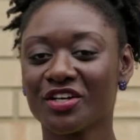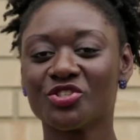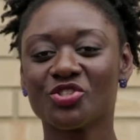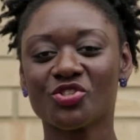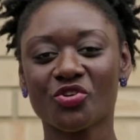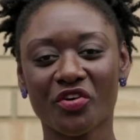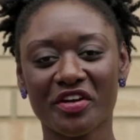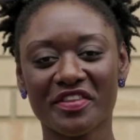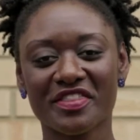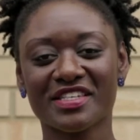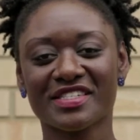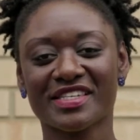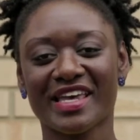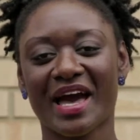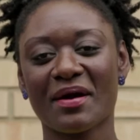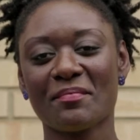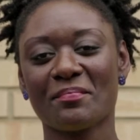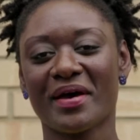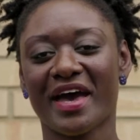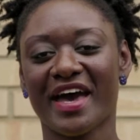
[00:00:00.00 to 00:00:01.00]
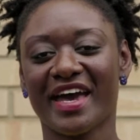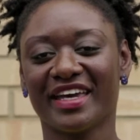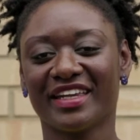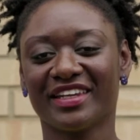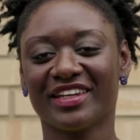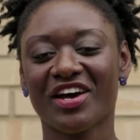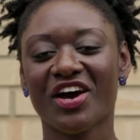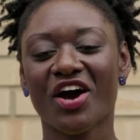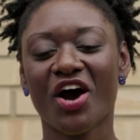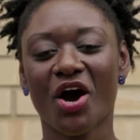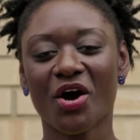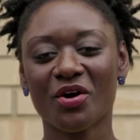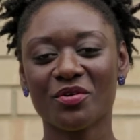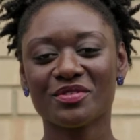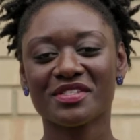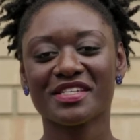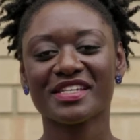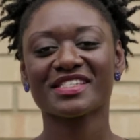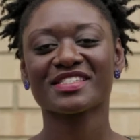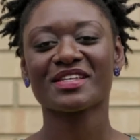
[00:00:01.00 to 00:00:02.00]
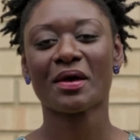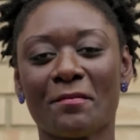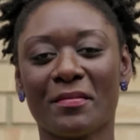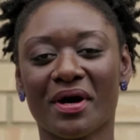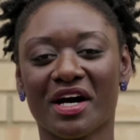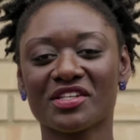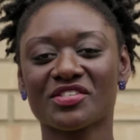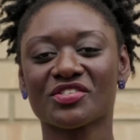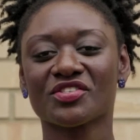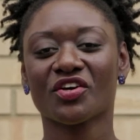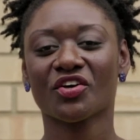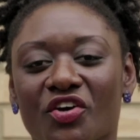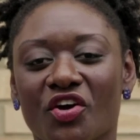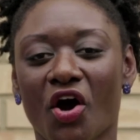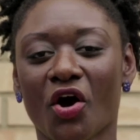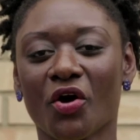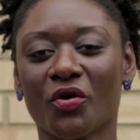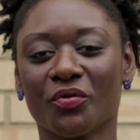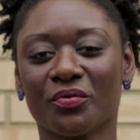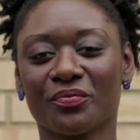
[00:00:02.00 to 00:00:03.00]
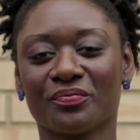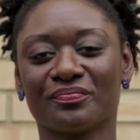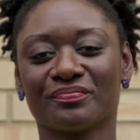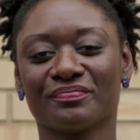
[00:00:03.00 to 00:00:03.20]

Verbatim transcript: join this campaign. Ortis must go.